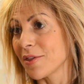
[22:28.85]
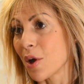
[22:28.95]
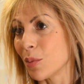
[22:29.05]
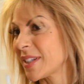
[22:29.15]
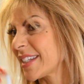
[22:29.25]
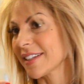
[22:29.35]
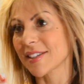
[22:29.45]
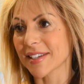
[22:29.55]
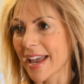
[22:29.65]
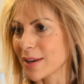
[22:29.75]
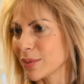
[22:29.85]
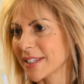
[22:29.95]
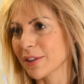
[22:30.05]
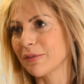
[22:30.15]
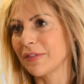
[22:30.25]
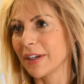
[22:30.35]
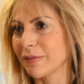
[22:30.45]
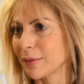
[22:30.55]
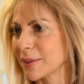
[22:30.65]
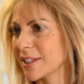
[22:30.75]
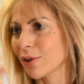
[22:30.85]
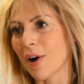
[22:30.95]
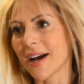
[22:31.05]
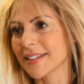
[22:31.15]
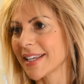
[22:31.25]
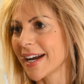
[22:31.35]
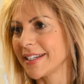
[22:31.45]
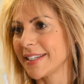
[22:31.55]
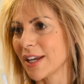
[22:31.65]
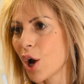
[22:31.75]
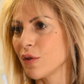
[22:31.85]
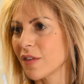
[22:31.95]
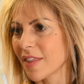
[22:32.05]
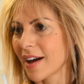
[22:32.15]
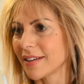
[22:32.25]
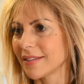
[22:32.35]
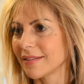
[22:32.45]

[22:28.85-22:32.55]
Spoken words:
that we're still scared, we're still fearful, yeah. we've still got anxiety over that